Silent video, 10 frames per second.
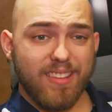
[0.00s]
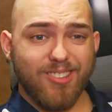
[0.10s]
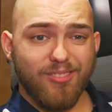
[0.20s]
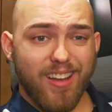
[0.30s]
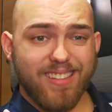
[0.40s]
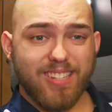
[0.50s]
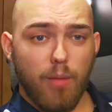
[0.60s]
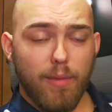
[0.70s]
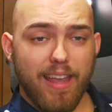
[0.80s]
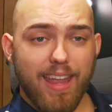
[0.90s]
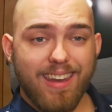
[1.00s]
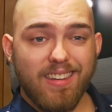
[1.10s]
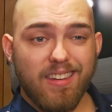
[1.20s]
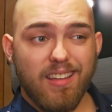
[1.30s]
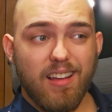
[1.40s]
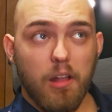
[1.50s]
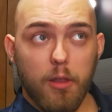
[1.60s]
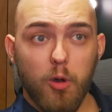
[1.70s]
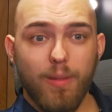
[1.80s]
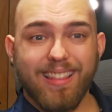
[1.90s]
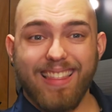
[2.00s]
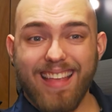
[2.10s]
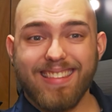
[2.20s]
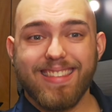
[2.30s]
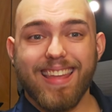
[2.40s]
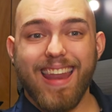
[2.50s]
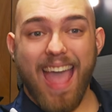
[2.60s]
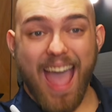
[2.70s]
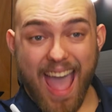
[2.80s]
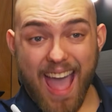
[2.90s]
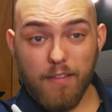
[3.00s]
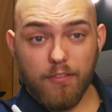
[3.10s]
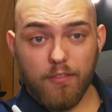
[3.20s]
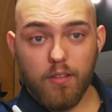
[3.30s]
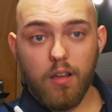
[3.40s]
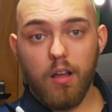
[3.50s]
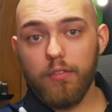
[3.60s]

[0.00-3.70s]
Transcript: this device coming in a little bit less than half